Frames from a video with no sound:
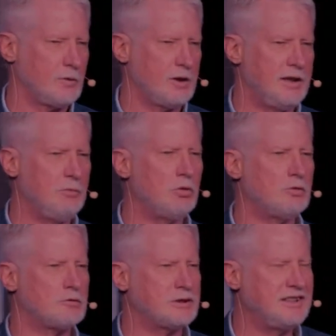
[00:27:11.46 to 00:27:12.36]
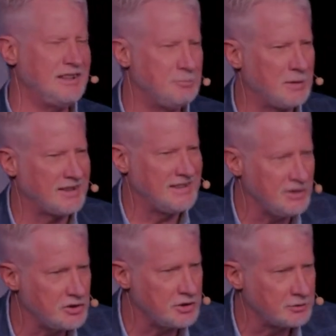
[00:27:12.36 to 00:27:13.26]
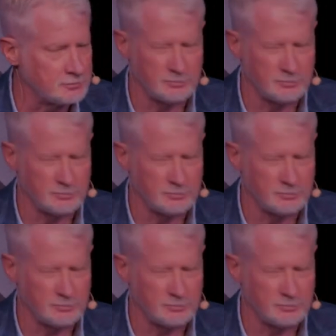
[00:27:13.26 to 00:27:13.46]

He won't critique my teaching.